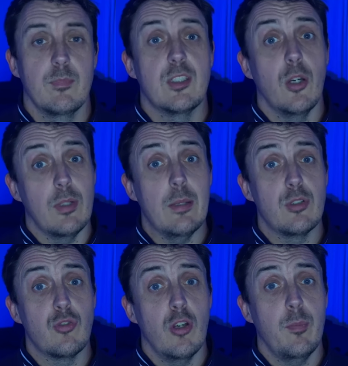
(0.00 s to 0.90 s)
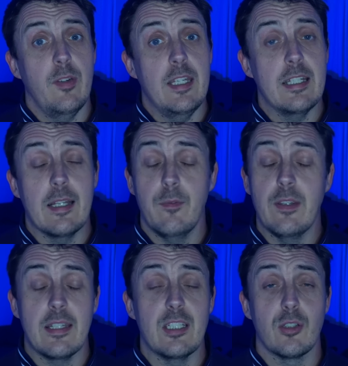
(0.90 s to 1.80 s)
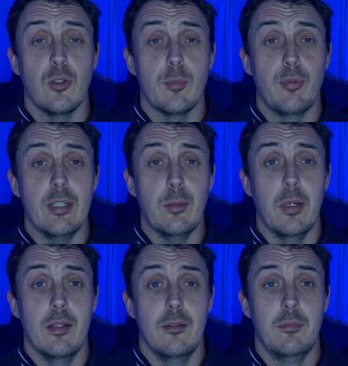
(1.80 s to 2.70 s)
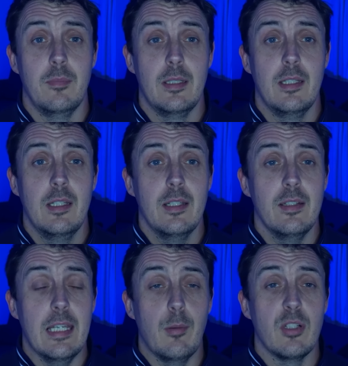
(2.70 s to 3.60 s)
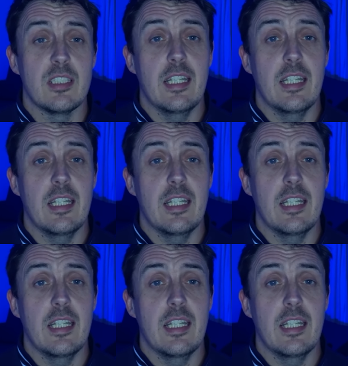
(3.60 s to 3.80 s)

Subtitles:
So that was a drop feed and I think I scored pretty well. Now onto the